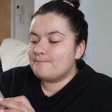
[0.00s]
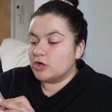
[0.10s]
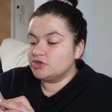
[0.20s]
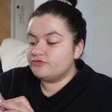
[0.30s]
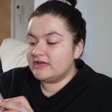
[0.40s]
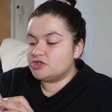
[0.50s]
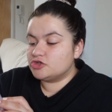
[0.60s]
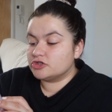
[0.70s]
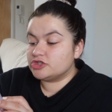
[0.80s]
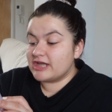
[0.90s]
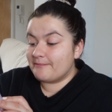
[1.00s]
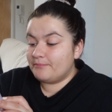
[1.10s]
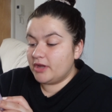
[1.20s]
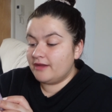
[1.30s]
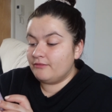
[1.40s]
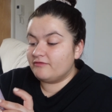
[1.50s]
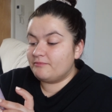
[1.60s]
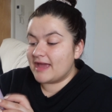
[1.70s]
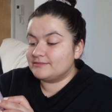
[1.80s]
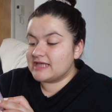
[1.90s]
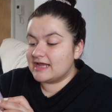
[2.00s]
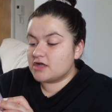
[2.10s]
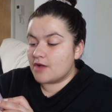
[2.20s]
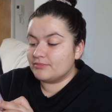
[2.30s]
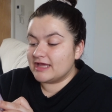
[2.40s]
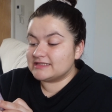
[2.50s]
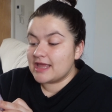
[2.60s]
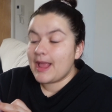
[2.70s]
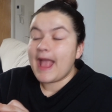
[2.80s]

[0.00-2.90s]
Bond Restruct Shampoo with Peptide Complex